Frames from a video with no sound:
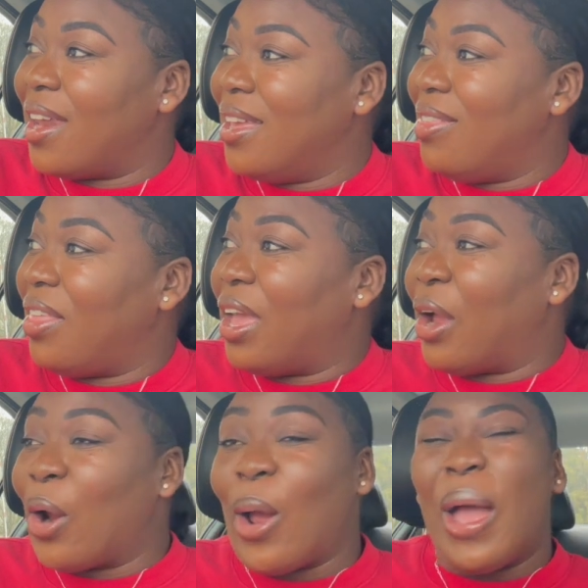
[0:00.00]
in
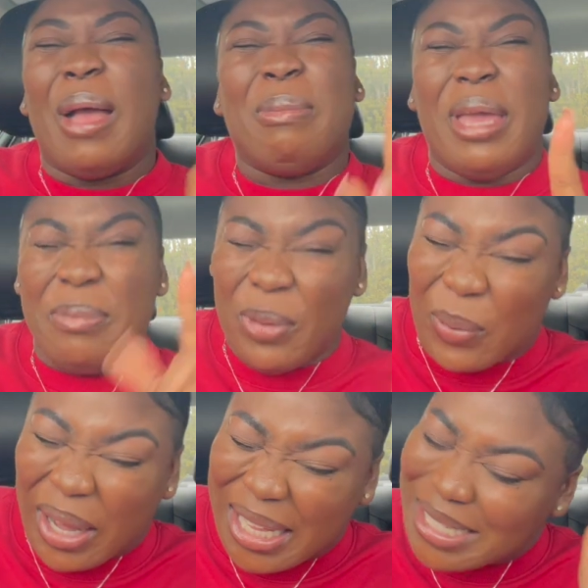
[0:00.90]
there maybe
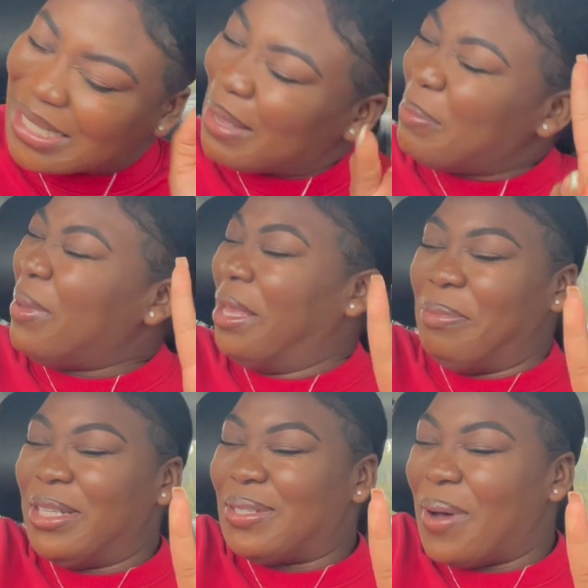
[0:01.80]
once,
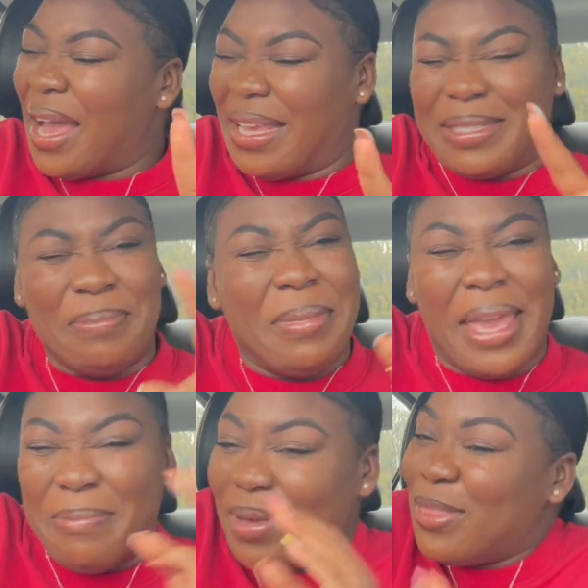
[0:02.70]
maybe twice,
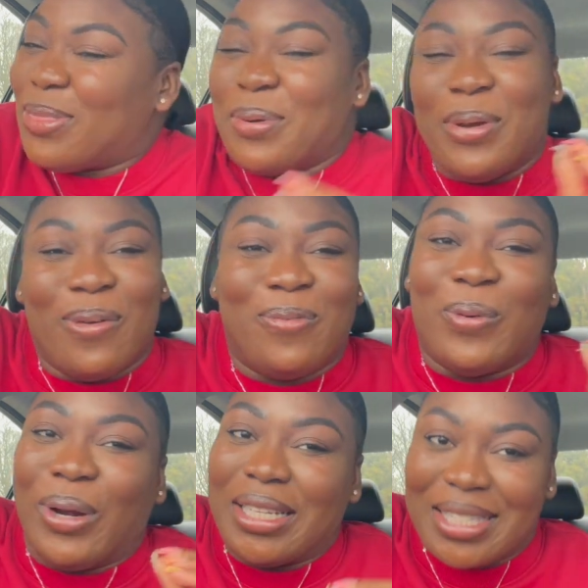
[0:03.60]
maybe 3 or
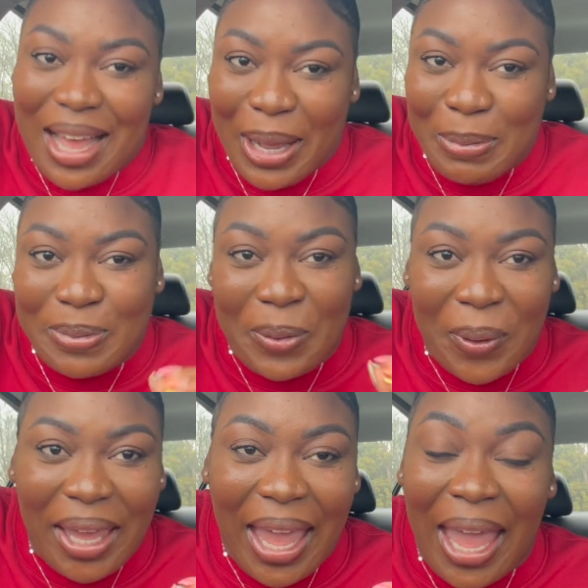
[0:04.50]
4 times,
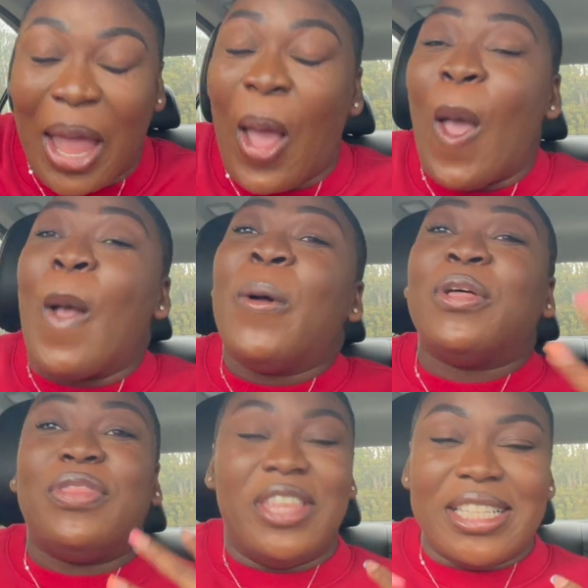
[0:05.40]
okay?
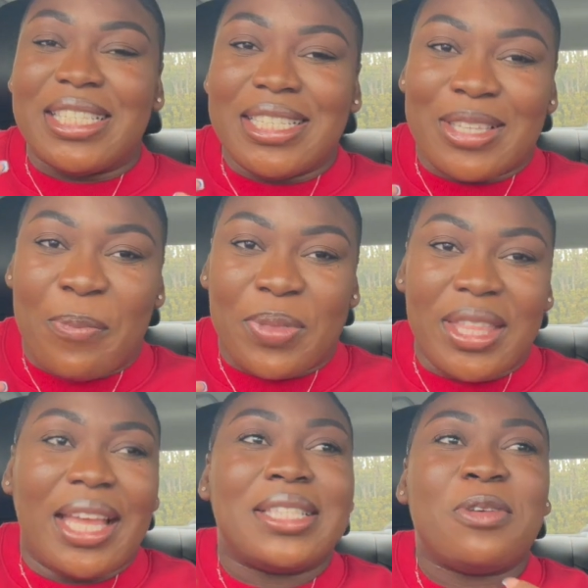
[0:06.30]
This is
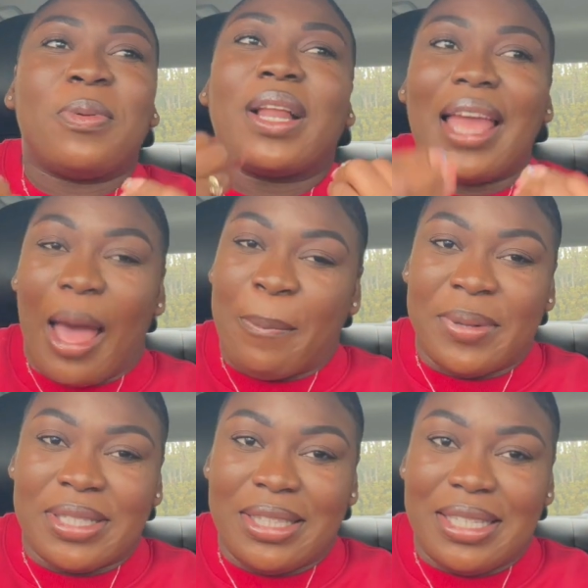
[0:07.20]
something that typically
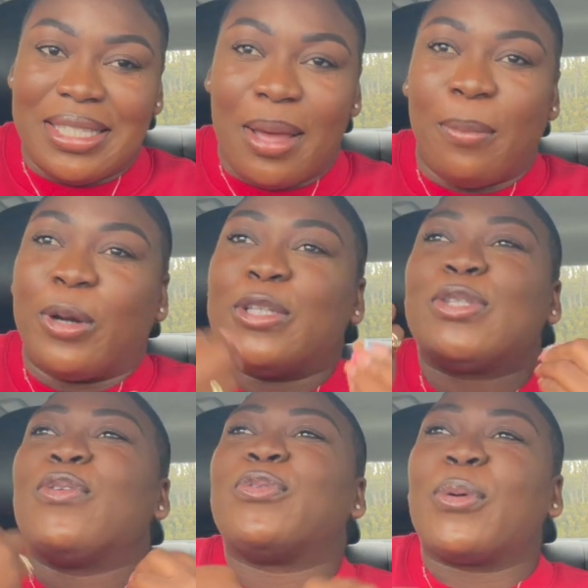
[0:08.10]
happens in December.
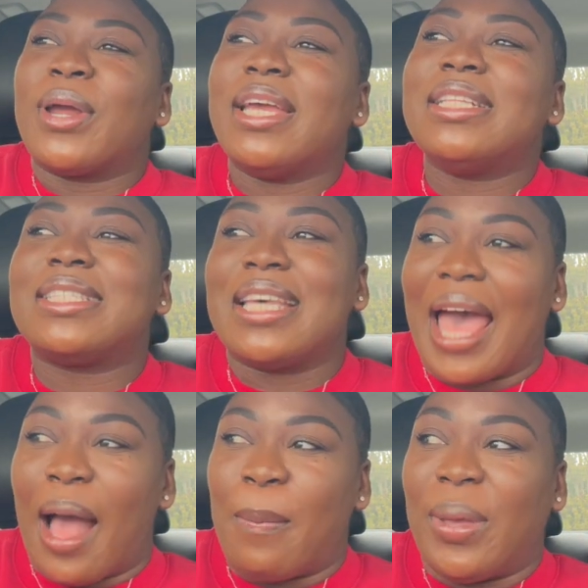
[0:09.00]
So for it to
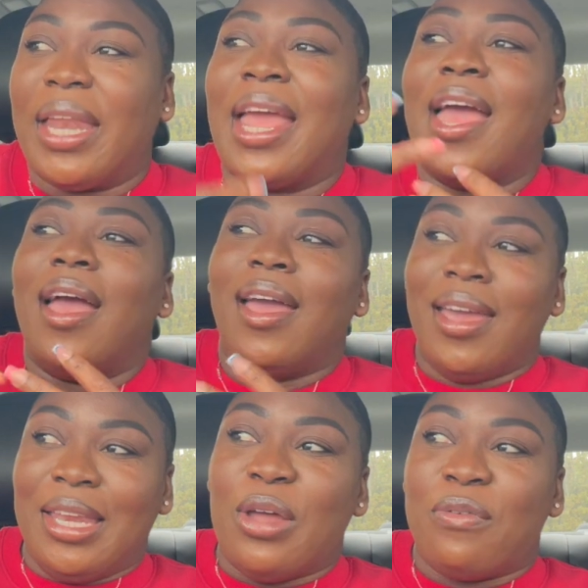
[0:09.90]
happen
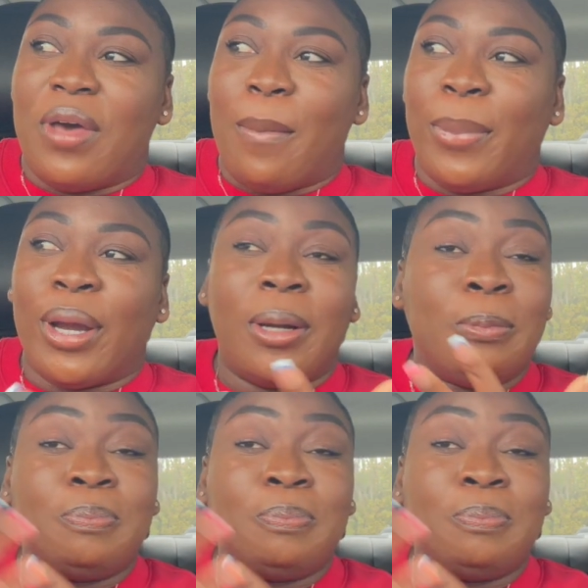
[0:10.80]
In November,